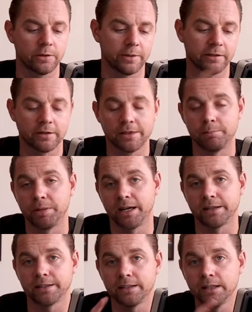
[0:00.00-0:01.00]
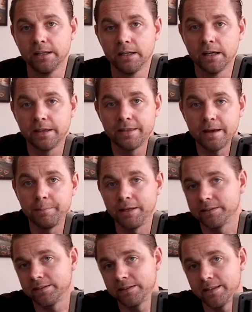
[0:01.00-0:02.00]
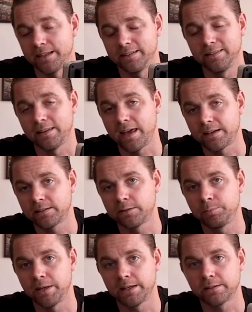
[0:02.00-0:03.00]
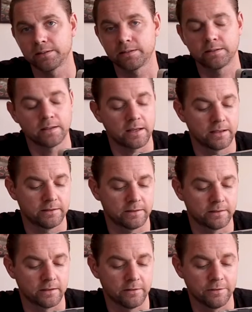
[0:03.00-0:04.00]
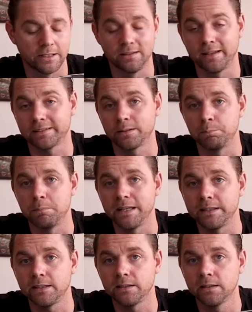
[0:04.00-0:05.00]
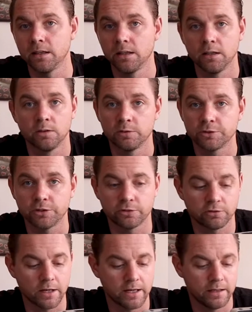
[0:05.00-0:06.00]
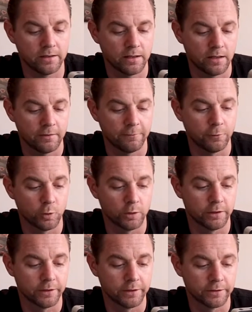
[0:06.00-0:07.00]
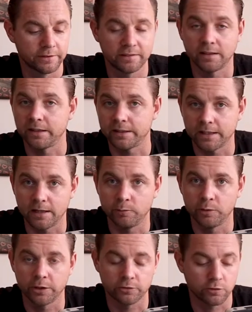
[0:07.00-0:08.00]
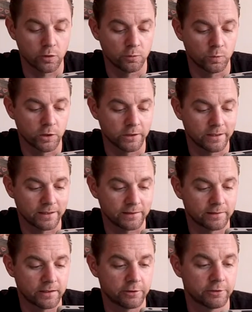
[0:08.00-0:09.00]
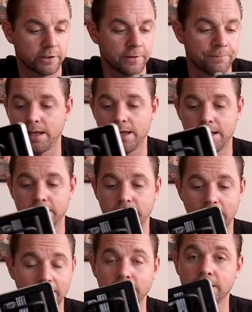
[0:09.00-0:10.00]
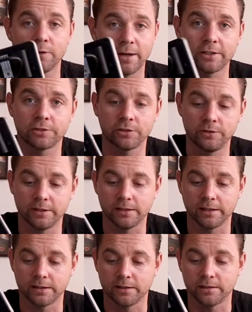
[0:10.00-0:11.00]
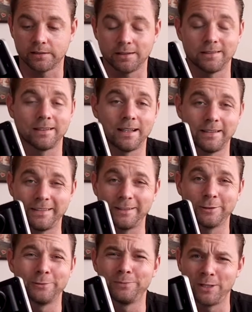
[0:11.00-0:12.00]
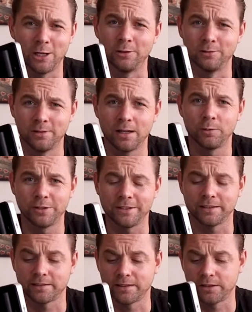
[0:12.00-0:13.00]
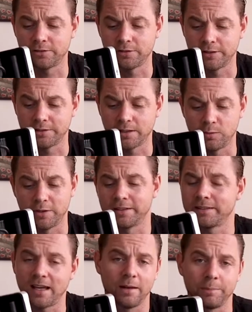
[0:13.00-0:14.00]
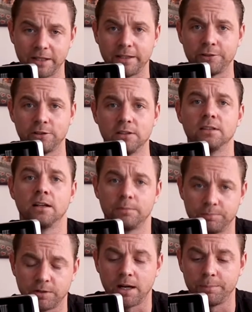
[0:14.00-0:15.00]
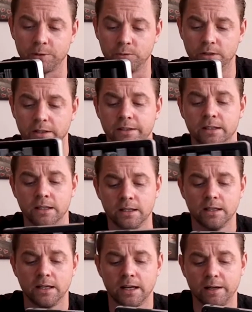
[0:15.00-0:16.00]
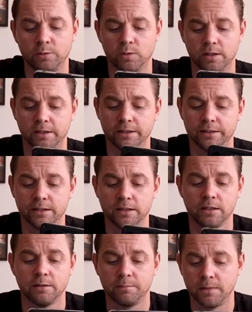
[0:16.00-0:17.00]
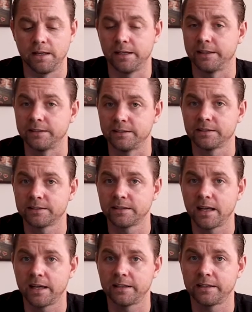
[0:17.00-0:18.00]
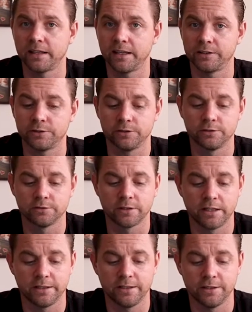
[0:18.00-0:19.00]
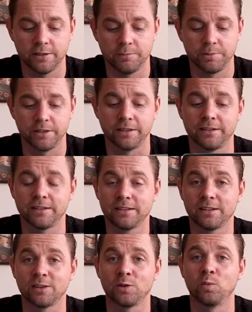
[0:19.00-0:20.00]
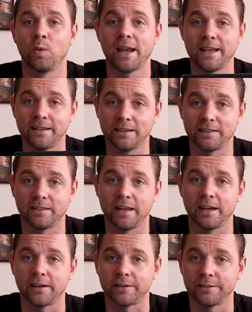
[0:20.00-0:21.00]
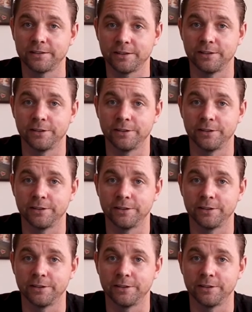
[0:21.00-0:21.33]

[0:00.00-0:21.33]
way around the body. That makes it the exact specs sizes of the Alexa Mini, which is great for Steadicam work, drone work, etc. And I can go out shooting like this. Is it ideal? No, I want the accessories. I want a top handle, a proper one. I want my side handle right here, but the weight is there. You